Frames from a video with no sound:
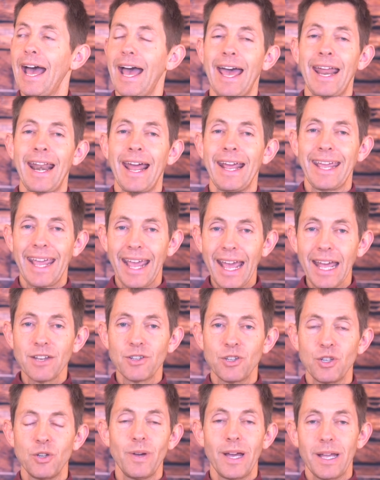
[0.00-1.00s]
And I can't
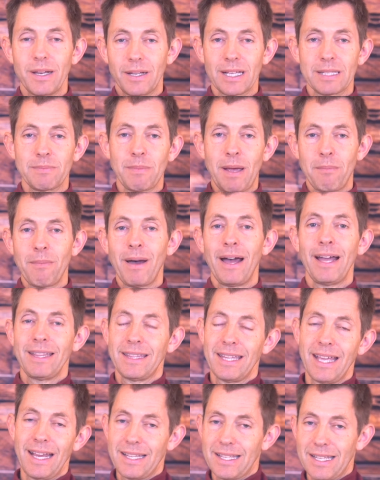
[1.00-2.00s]
do it because my mind
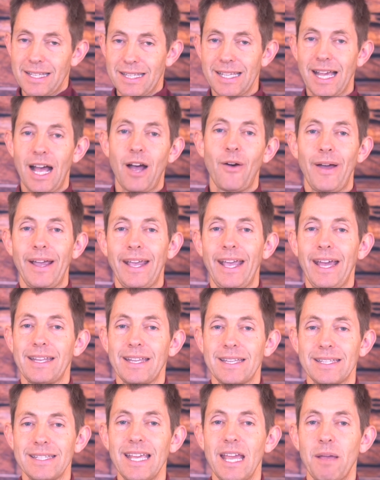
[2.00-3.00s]
thinks this is how I get
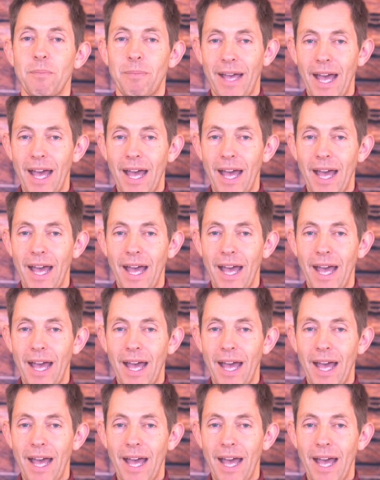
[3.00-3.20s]
to sleep.